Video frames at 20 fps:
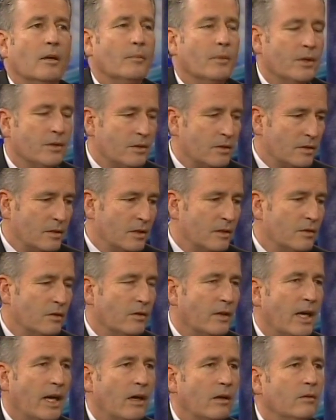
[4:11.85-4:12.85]
Businesses are
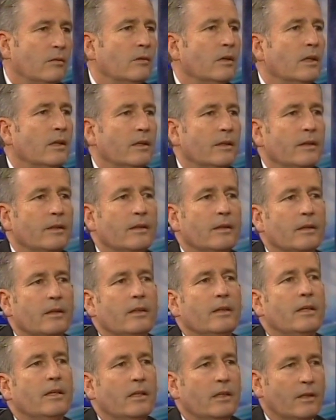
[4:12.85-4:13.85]
now
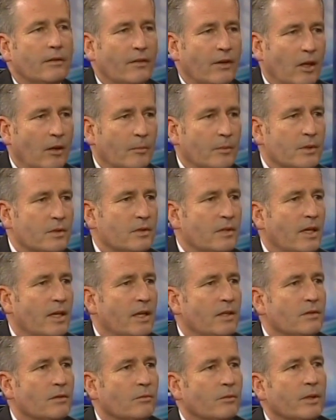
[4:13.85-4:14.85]
in a development
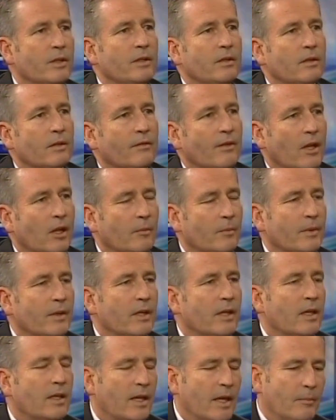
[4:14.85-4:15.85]
stage of
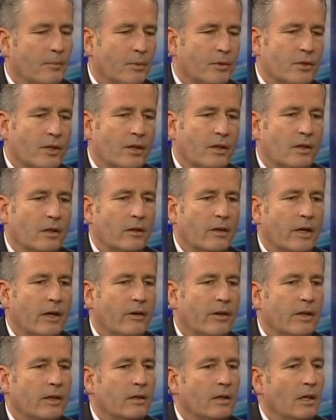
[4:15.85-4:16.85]
redevelopment in that particular
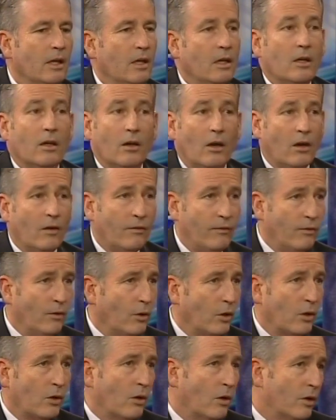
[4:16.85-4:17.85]
area. All
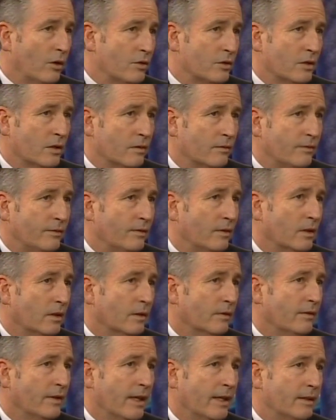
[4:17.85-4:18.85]
four corners
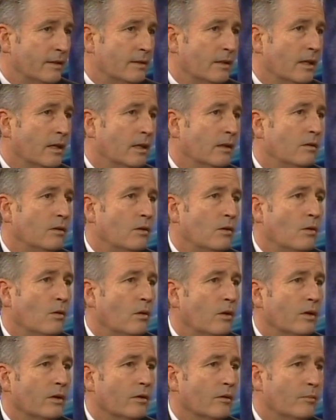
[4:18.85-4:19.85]
of that
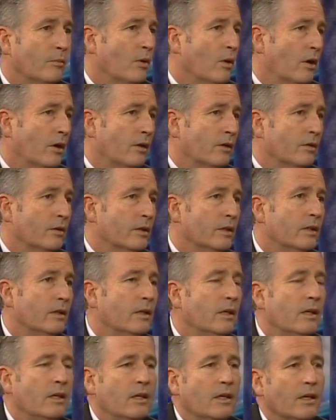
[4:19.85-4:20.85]
corridor, Parker and
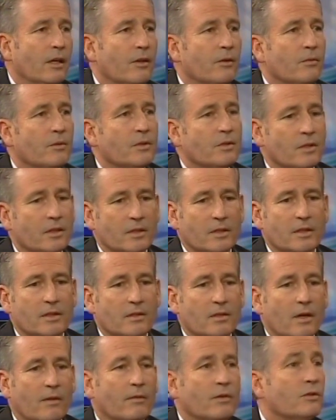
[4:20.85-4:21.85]

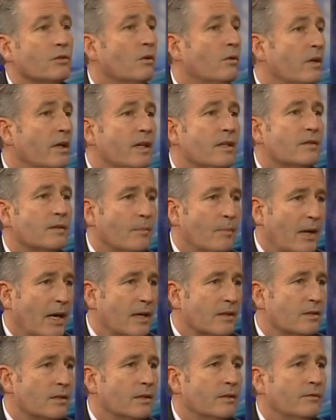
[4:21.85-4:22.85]
367. So it is a
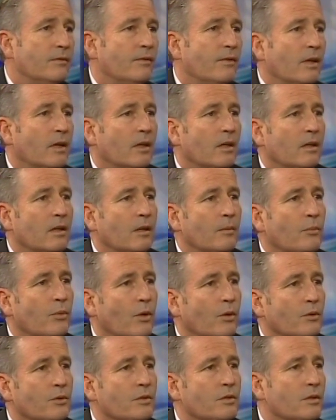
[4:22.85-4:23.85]
positive
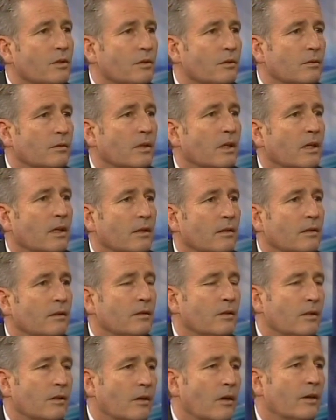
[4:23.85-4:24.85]
approach to
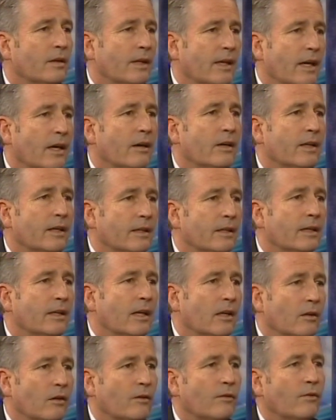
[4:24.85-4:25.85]
North County,
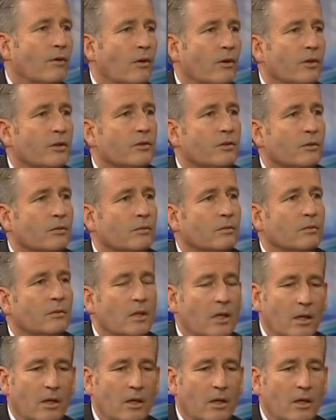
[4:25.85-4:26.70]
and I look forward to